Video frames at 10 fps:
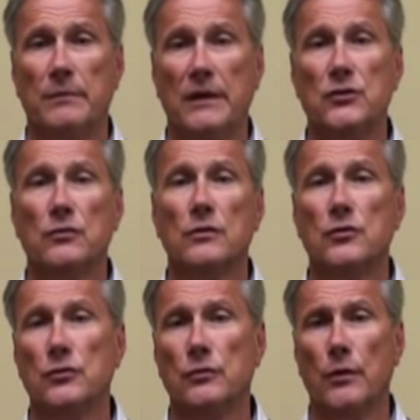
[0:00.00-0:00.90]
Make sure that
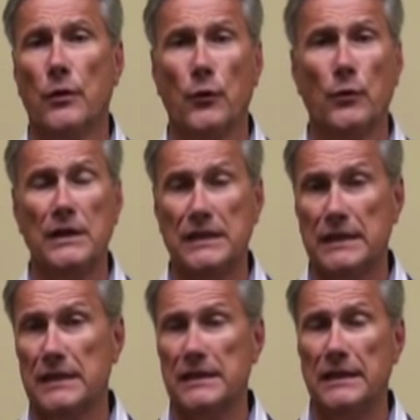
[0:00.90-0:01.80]
you're doing 30,
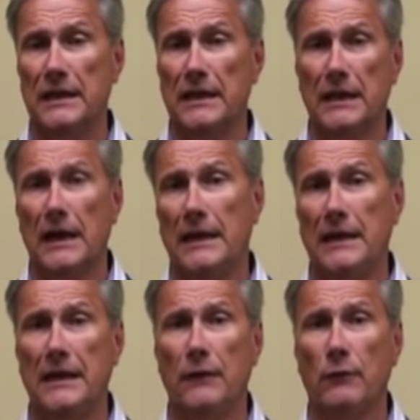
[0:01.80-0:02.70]
60, and
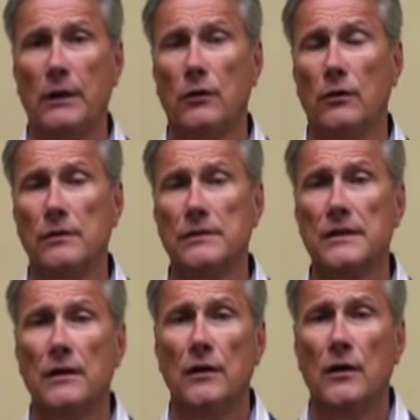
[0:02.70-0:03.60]
90-day recalls